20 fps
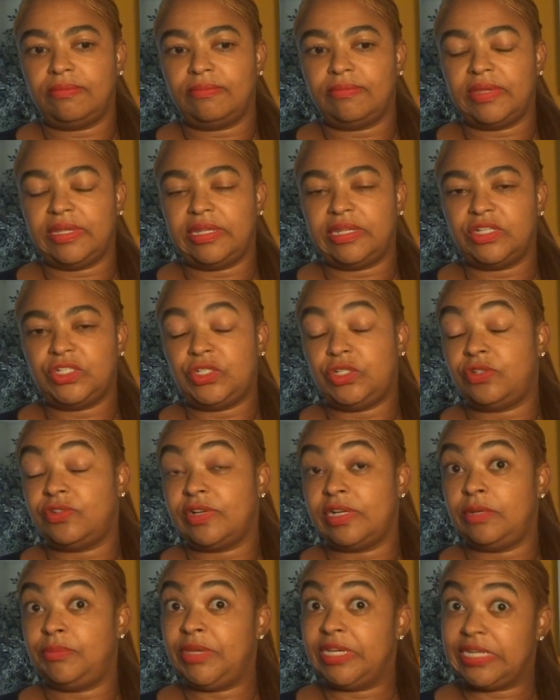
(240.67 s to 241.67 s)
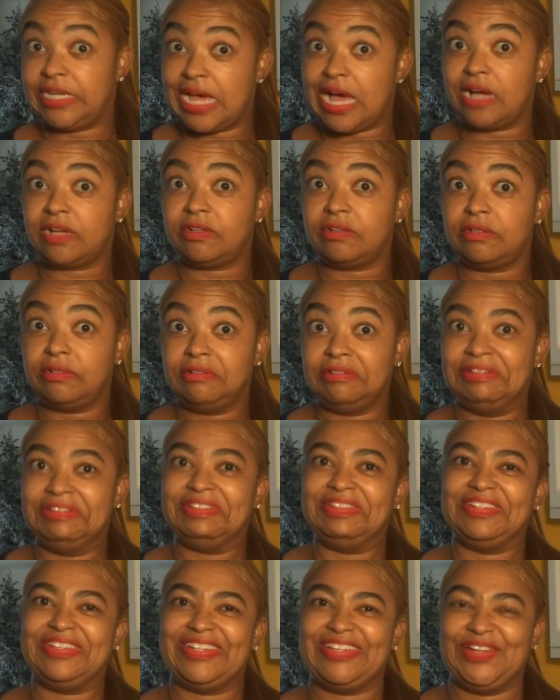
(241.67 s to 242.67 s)
unless you're trying to be a doctor.
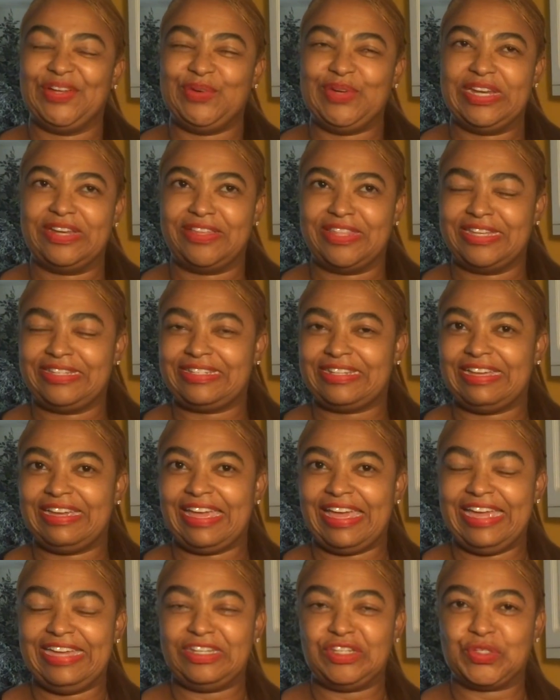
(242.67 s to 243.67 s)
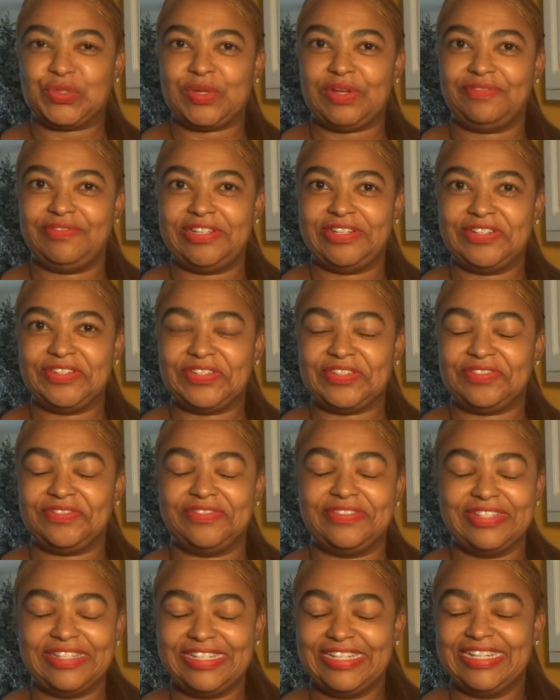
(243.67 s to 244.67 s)
We know that's like eight to twelve years
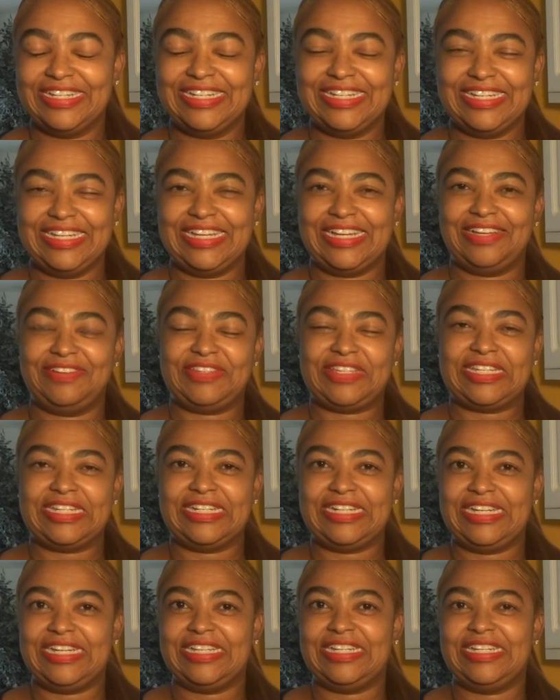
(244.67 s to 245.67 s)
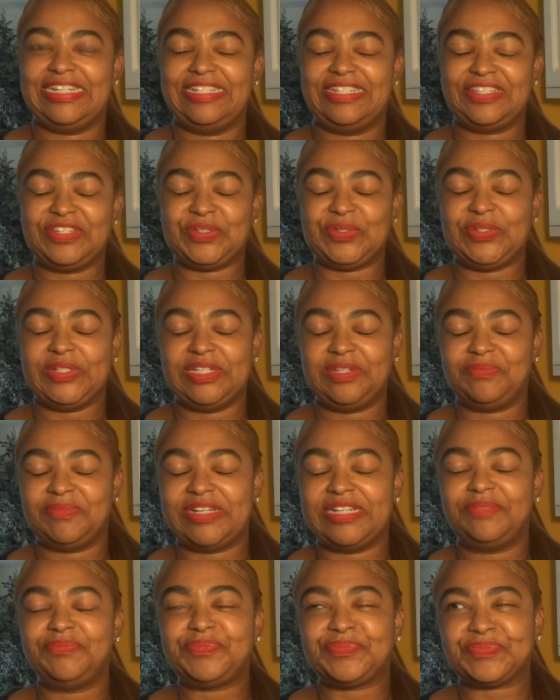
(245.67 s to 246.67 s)
of of studying and schooling,
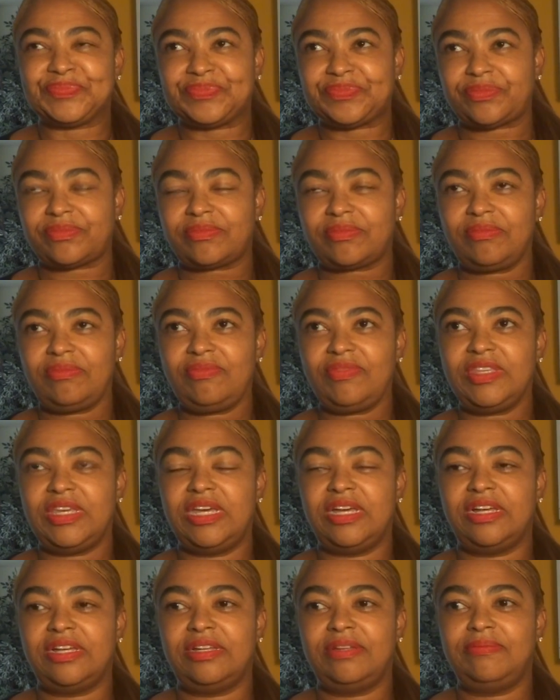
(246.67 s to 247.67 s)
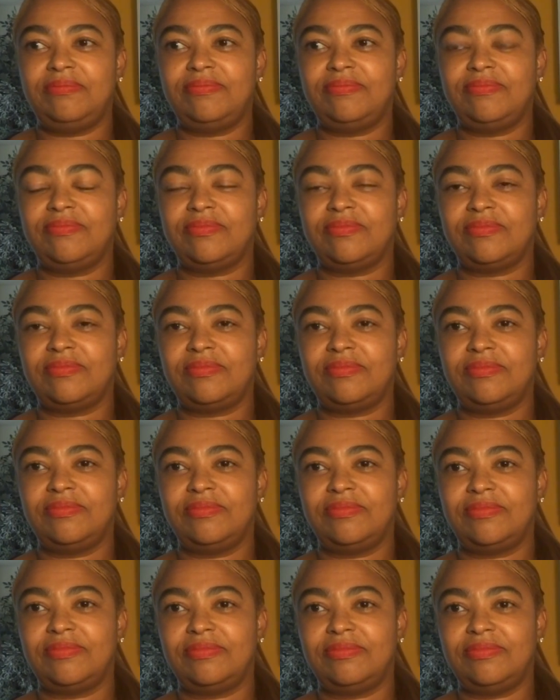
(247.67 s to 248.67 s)
but um,
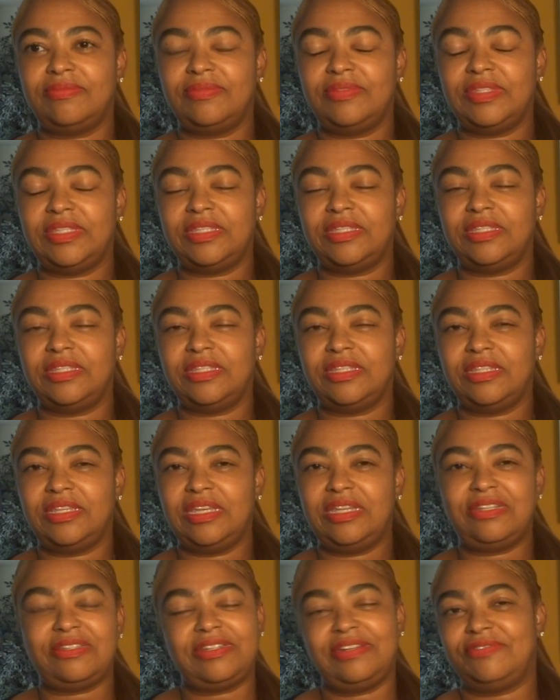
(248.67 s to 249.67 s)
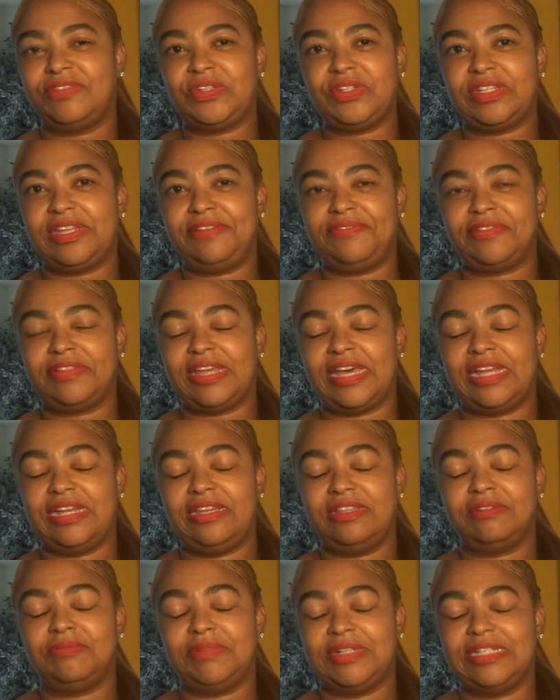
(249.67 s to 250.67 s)
and it's never too late for that
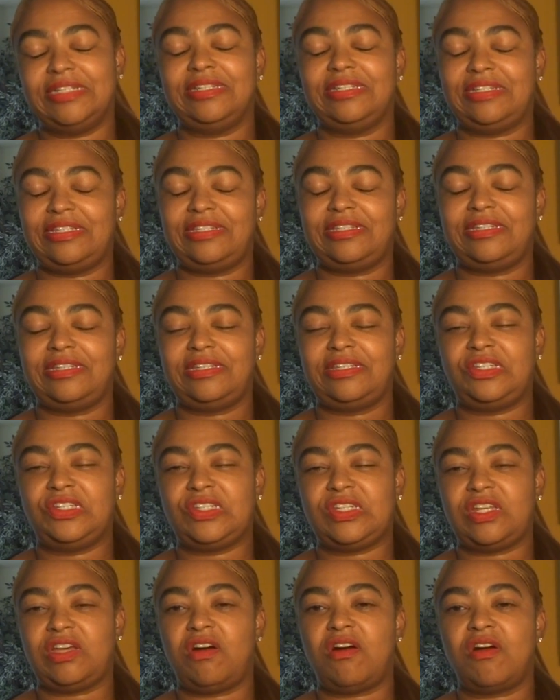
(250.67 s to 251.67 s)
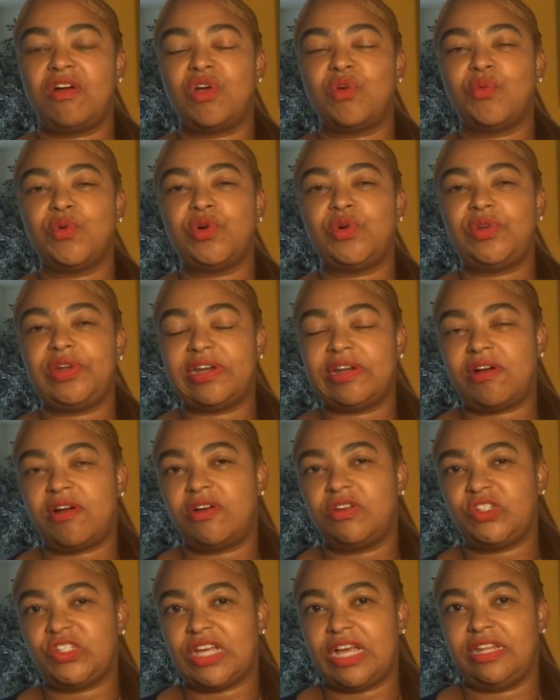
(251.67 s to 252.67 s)
either. But it's it's just a hard road and a
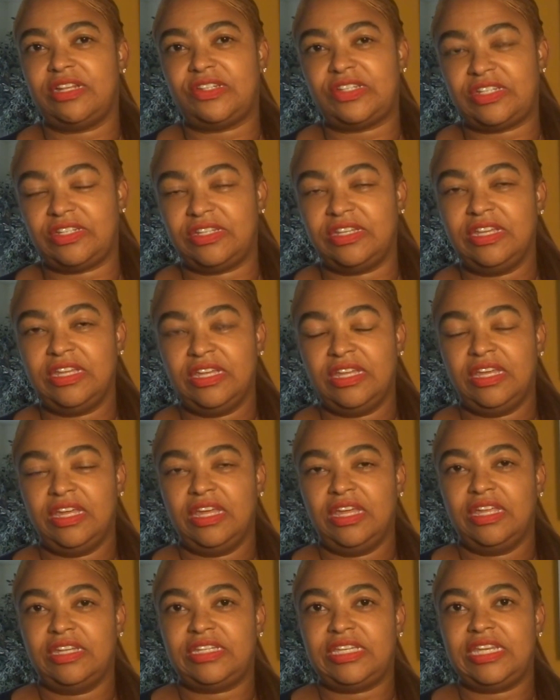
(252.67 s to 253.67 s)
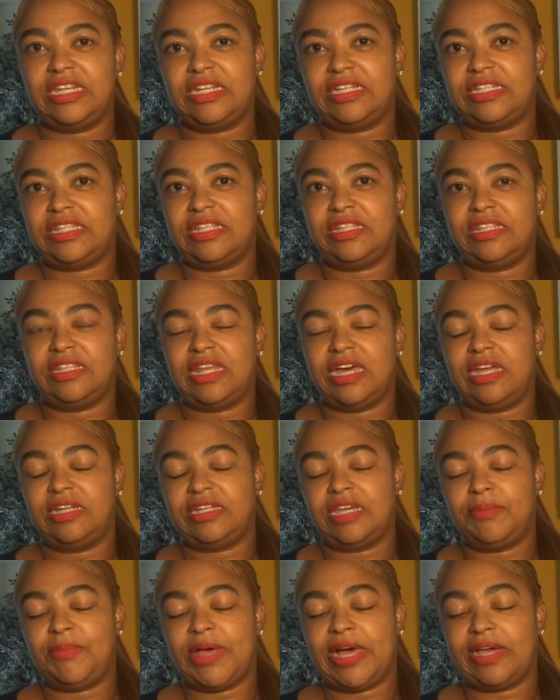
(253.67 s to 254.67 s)
hard challenge to to get in that
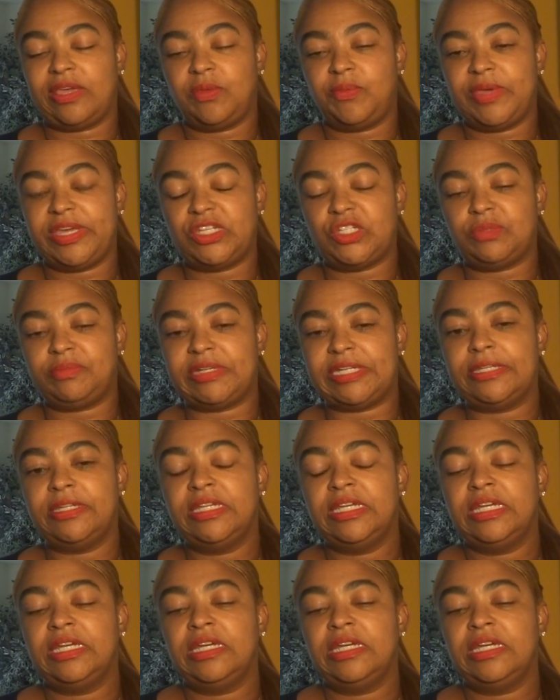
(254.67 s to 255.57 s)
type of occupation, but.